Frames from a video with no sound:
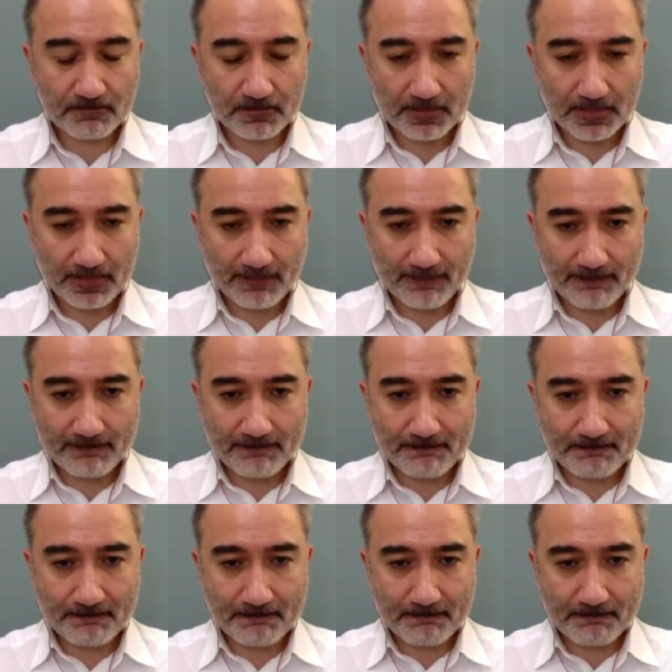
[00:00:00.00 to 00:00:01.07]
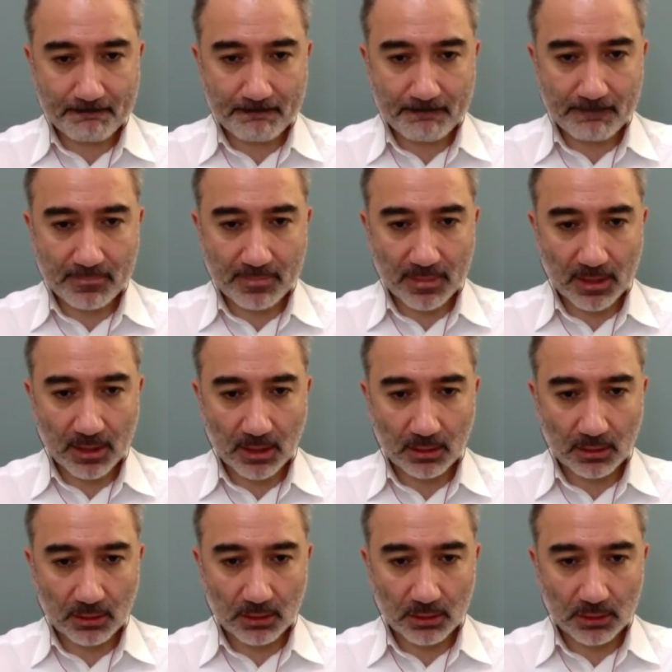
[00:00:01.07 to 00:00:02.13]
Absolutely. In
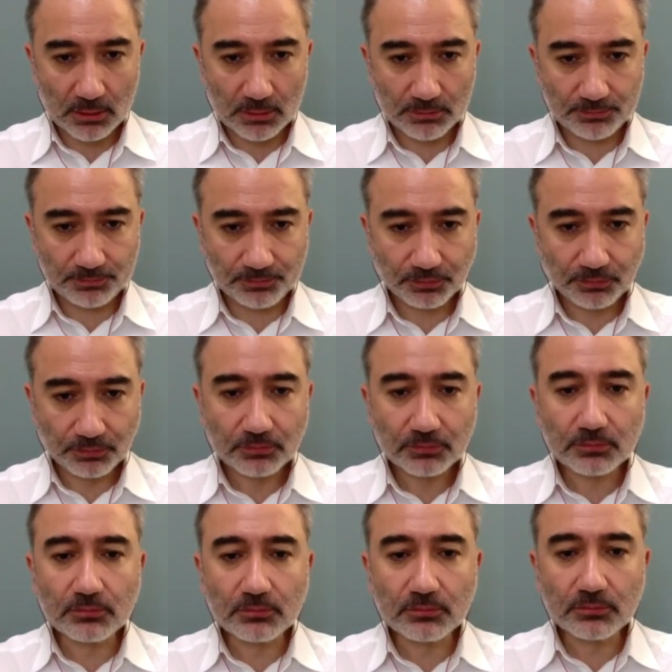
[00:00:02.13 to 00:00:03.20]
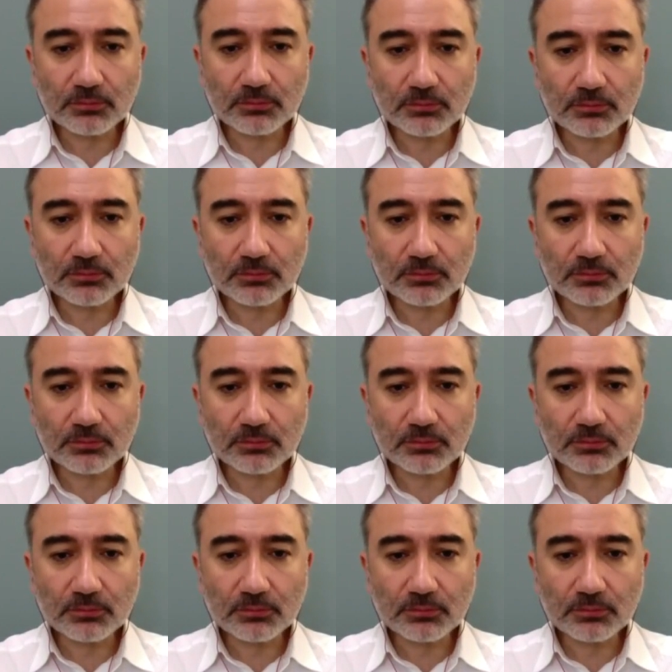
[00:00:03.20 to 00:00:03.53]
fact, the Umayyads used the